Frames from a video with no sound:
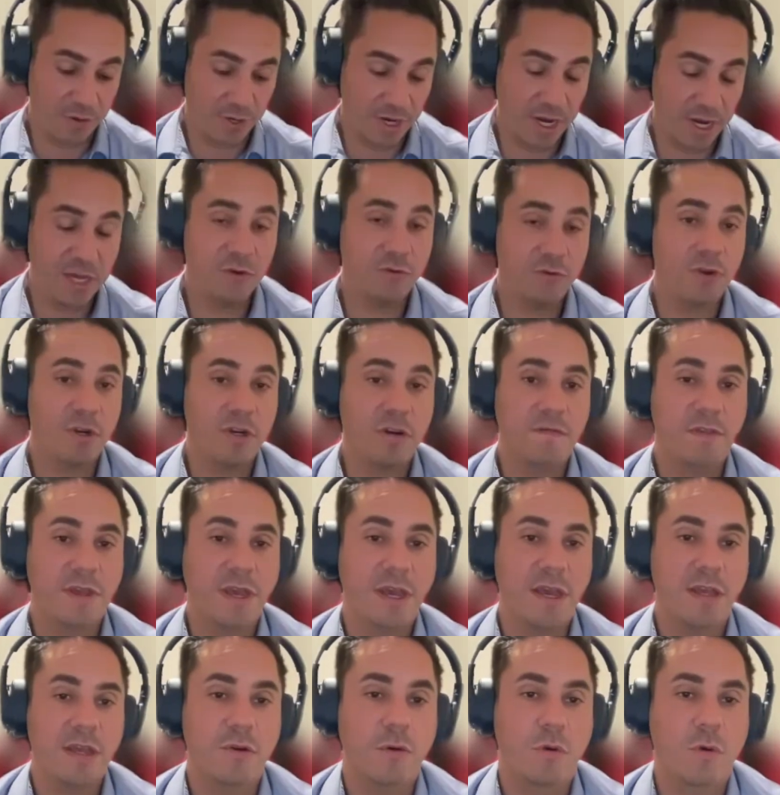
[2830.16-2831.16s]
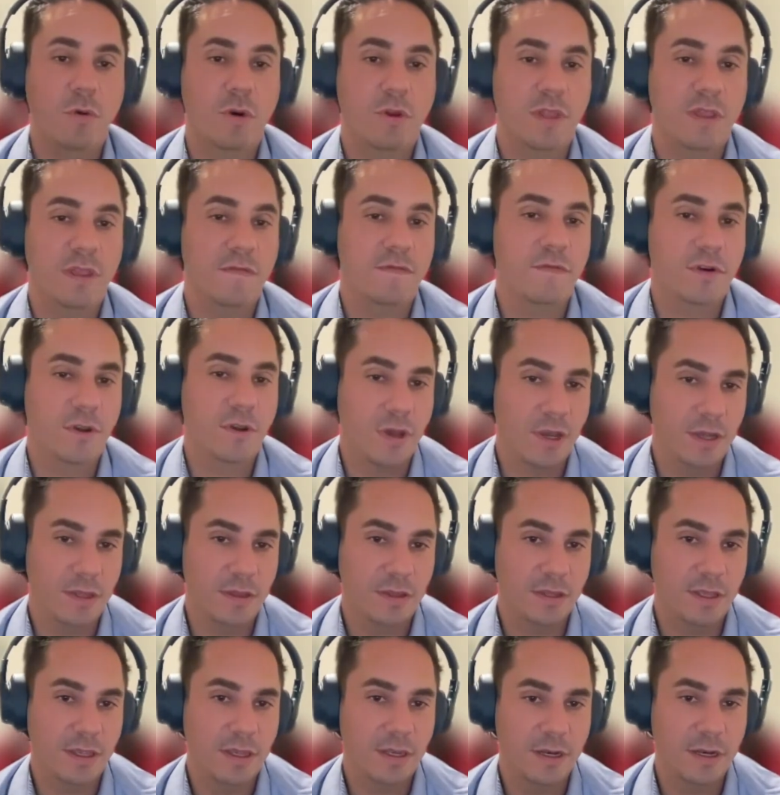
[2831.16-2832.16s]
ignorant of that or they've forgotten
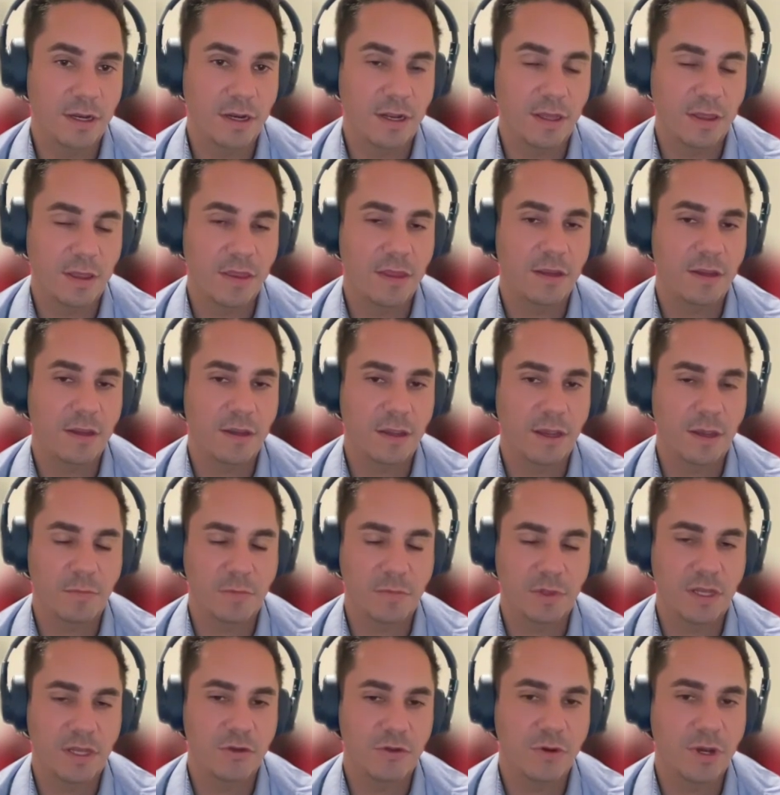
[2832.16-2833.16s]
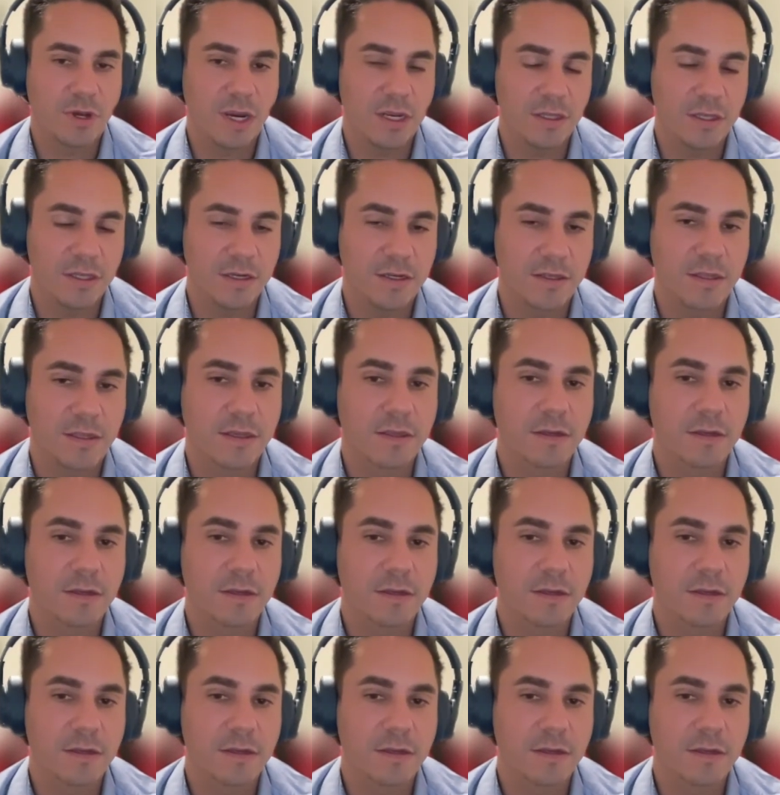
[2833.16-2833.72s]
that, and I think I'm glad you highlighted that.